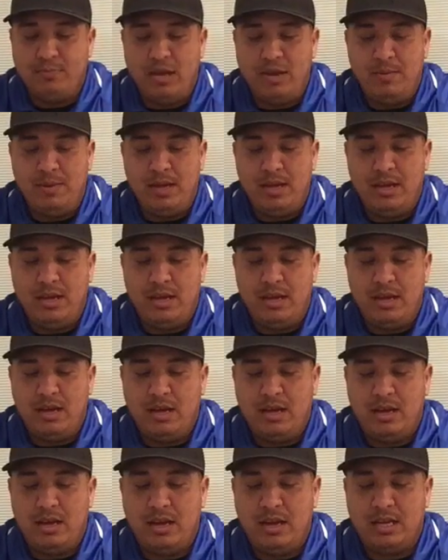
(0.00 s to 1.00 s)
maybe
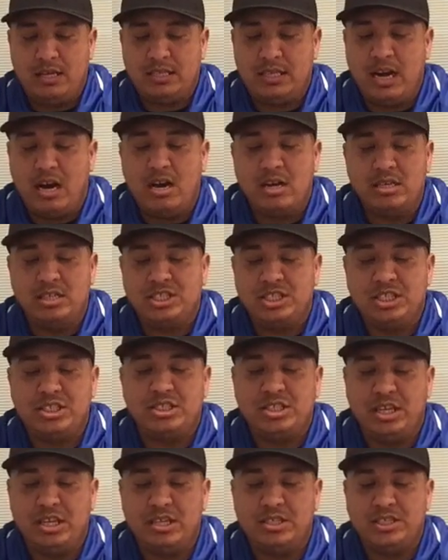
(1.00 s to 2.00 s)
like I said,
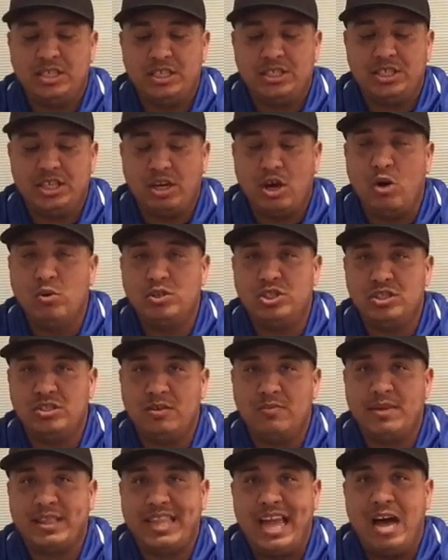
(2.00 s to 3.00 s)
160 coaches
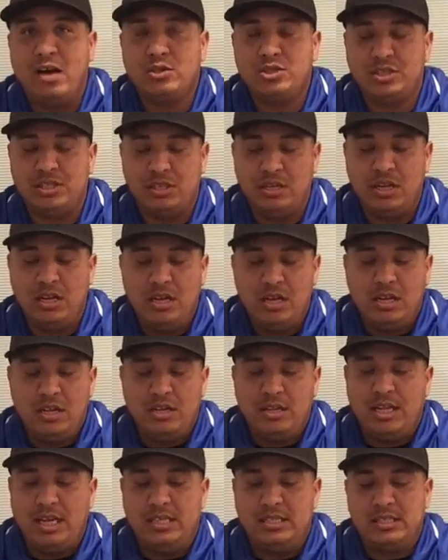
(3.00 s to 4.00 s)
of 1,000,
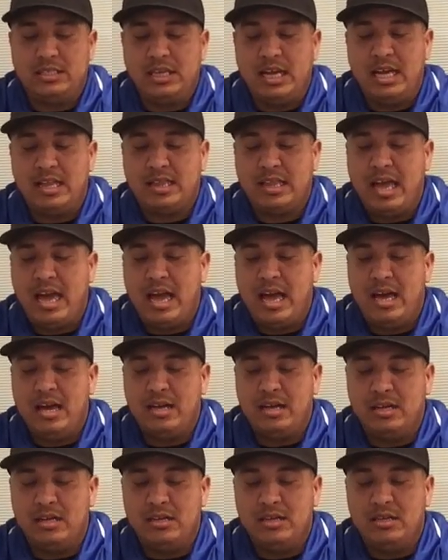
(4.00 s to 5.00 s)
they said
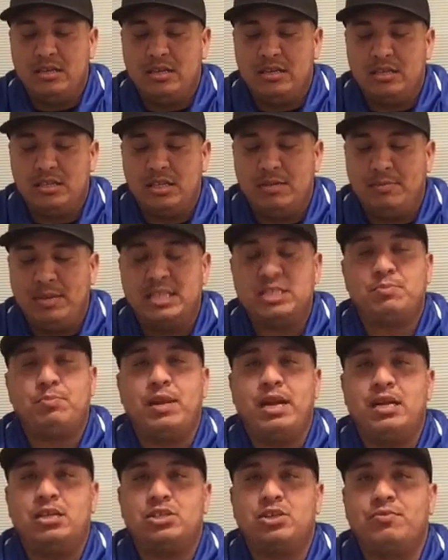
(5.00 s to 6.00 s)
that the best
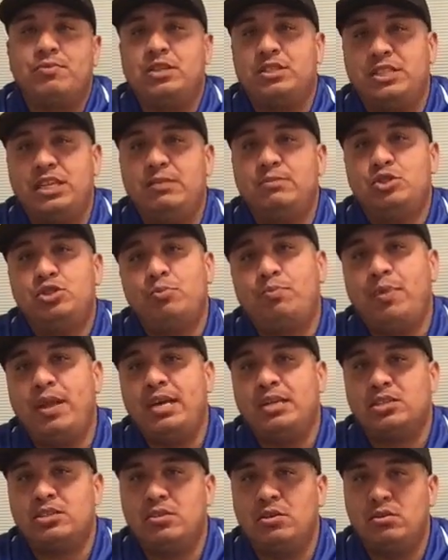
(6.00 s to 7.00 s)
players of the team should
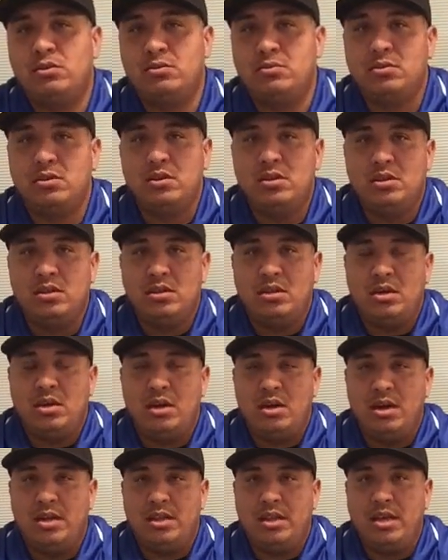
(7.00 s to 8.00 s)
play. So
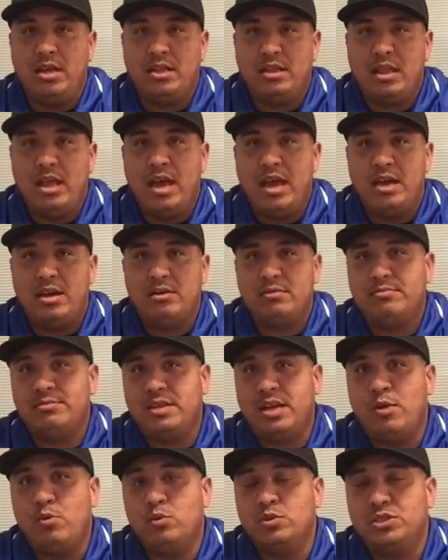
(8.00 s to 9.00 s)
I think that
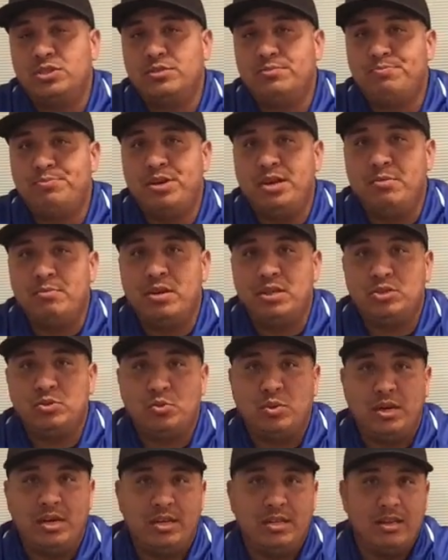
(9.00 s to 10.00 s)
was pretty
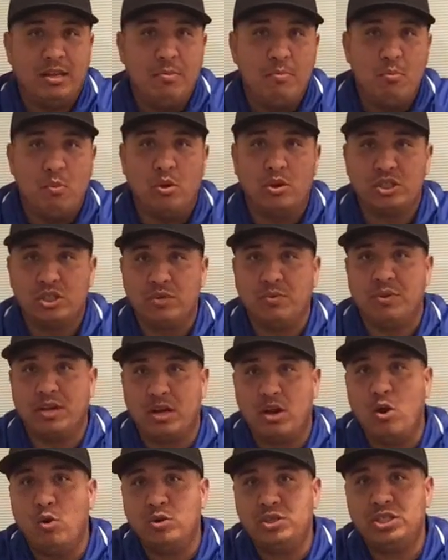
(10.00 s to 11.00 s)
much what most of the
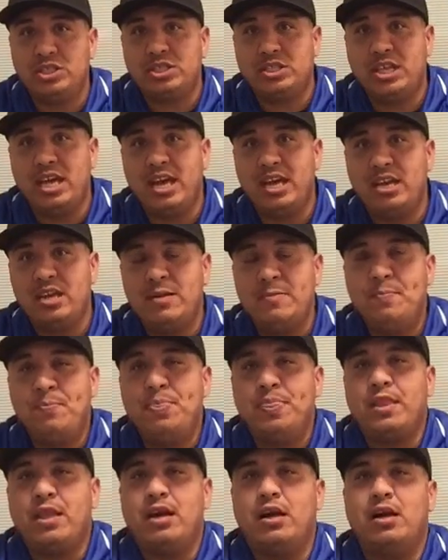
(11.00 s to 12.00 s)
coaches said.
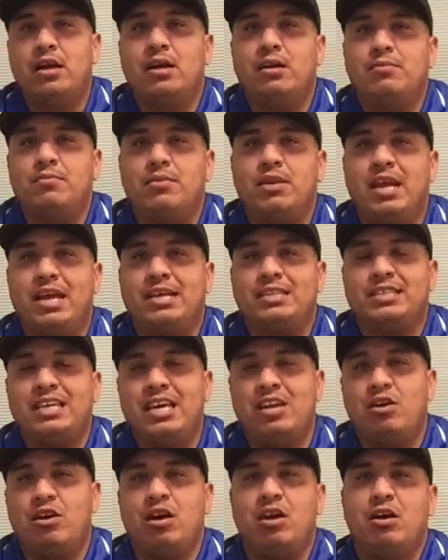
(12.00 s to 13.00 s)
Like I
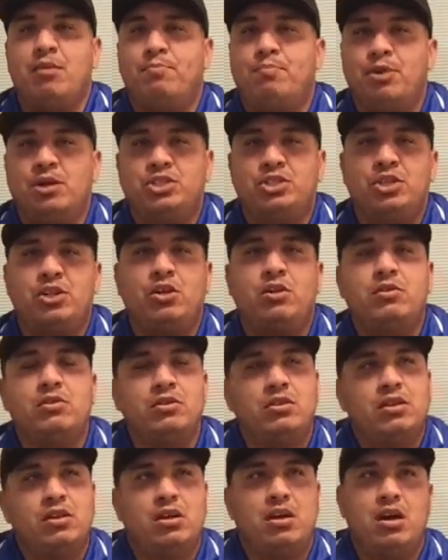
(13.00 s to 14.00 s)
said,
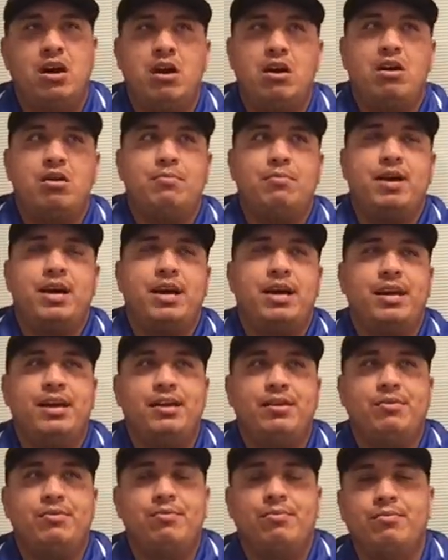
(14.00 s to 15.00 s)
personal on
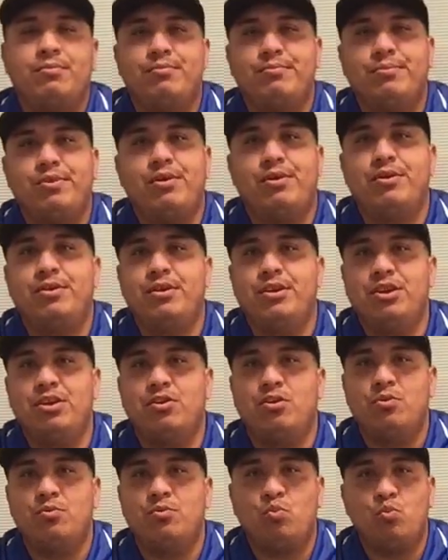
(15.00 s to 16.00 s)
my on
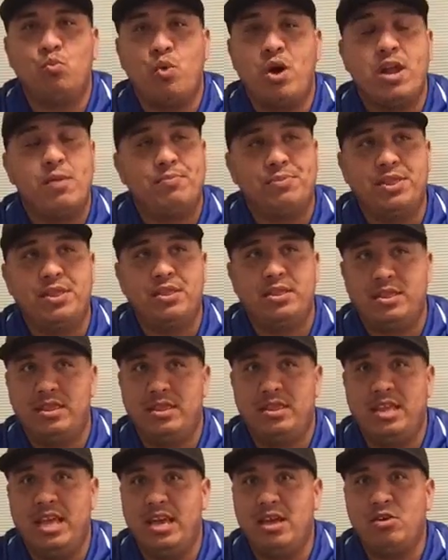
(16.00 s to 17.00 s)
what I'm
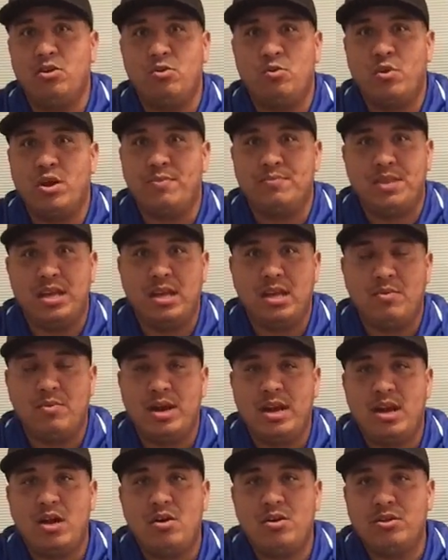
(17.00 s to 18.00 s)
thinking
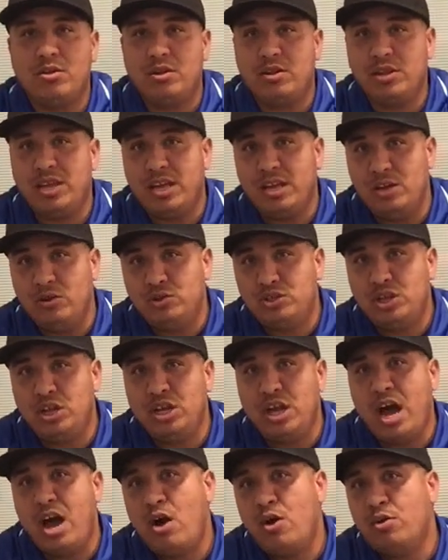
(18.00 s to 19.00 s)
right now. That
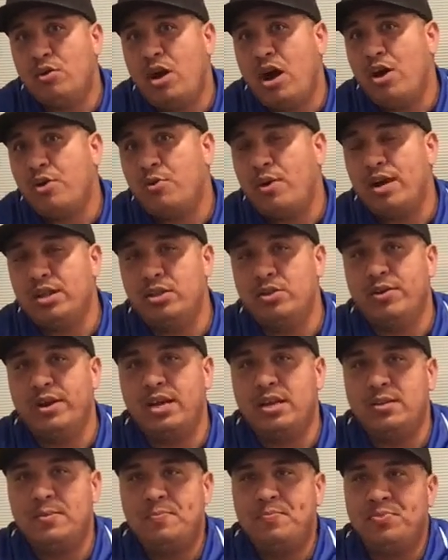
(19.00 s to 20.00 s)
usually how do I do
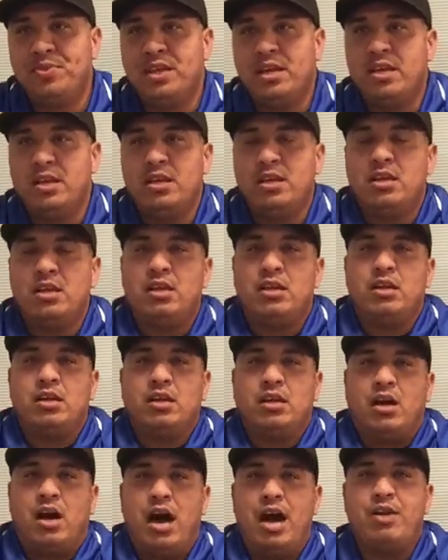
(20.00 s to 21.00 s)
it?
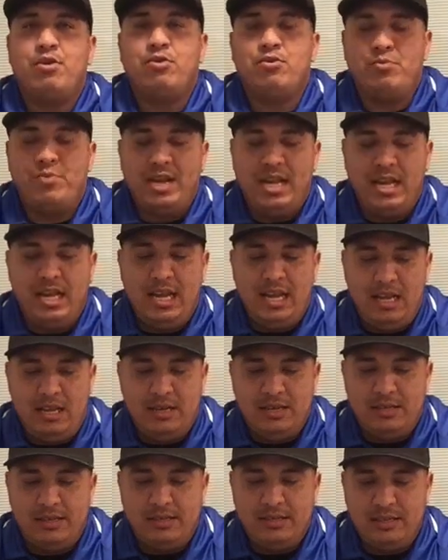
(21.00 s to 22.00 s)
I don't
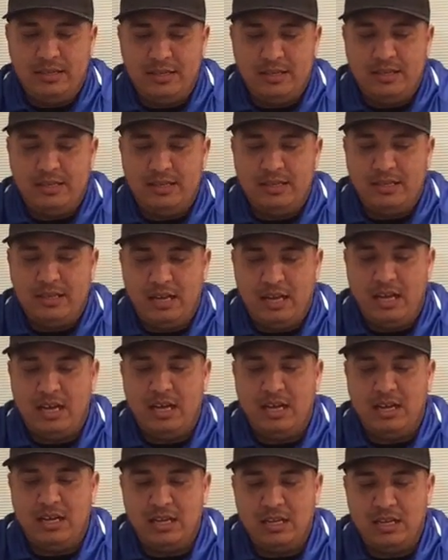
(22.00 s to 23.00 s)
really
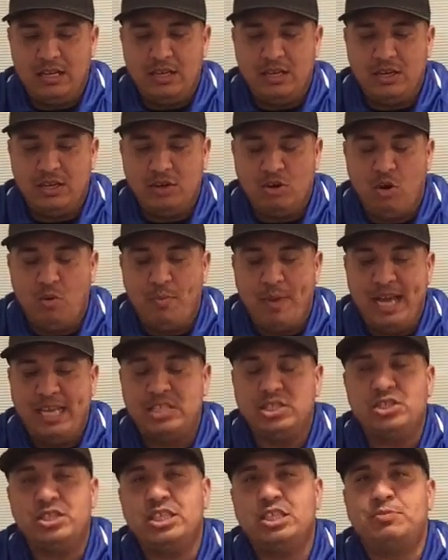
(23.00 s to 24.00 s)
go
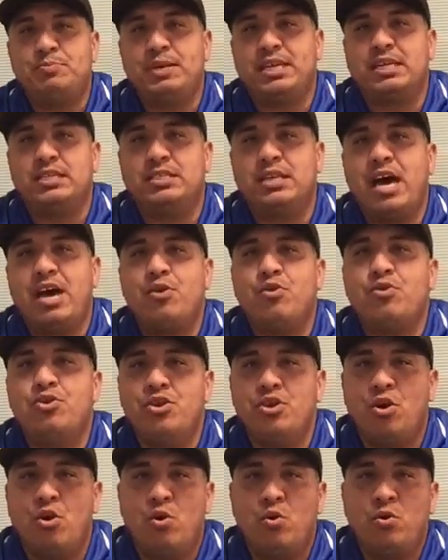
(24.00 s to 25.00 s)
based on this because I
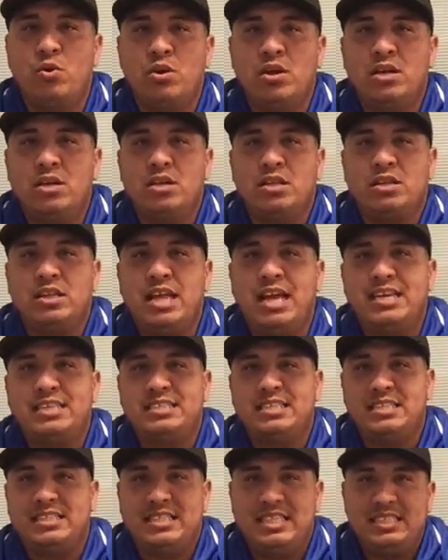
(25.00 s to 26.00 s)
don't know the
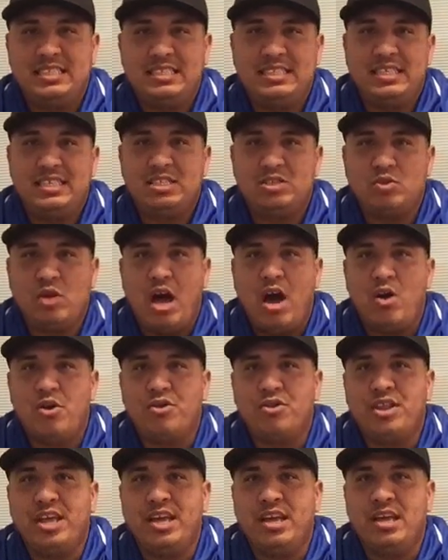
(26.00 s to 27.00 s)
statistics. How
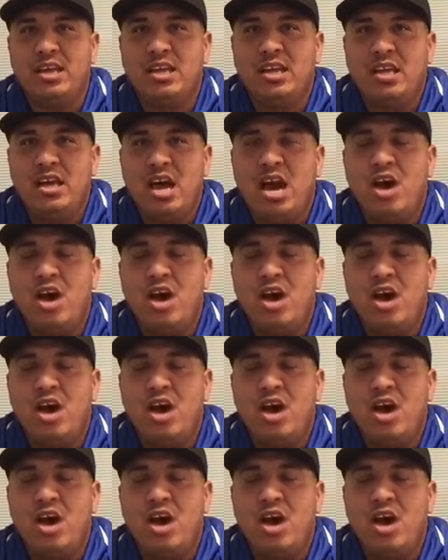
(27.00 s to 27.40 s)
do they